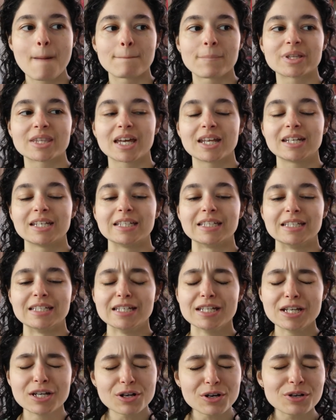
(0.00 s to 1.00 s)
But then
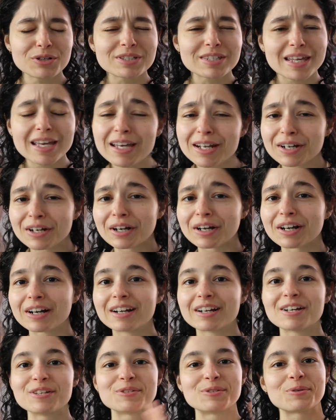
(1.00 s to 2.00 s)
years
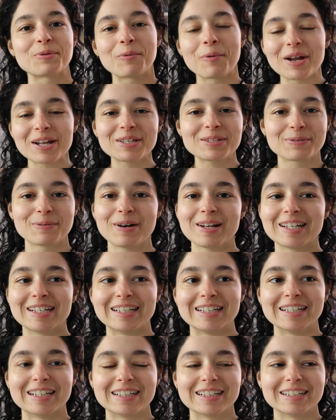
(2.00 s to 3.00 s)
later in
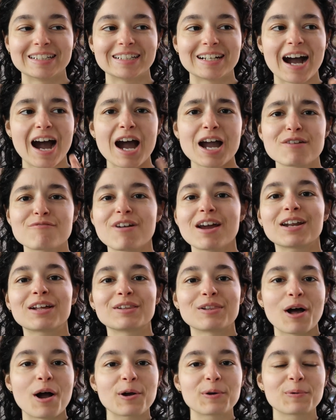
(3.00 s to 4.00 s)
2020, I read
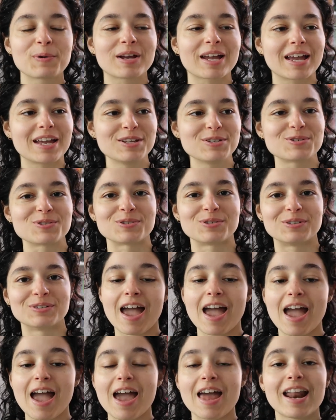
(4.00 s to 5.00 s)
Clockwork Angel
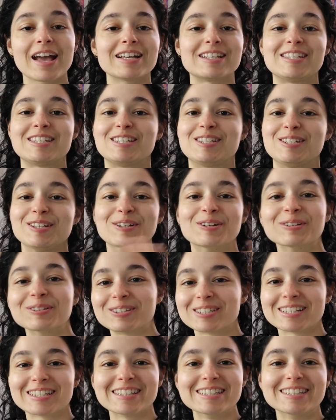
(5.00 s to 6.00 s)
and I still
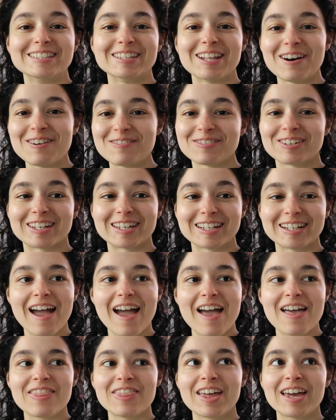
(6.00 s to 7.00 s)
didn't love it.
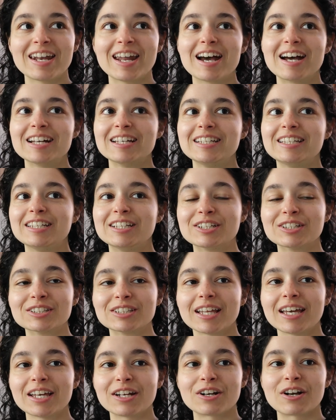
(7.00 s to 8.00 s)
And then a year
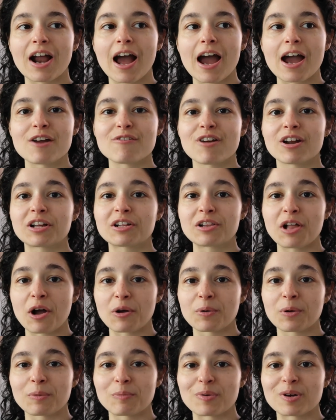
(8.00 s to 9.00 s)
later, I read
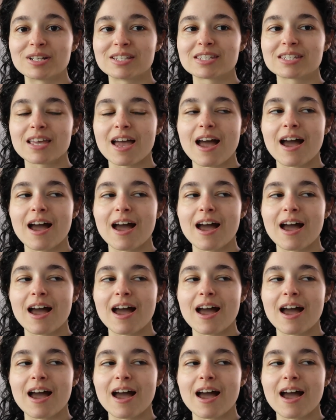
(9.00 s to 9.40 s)
Clockwork Prince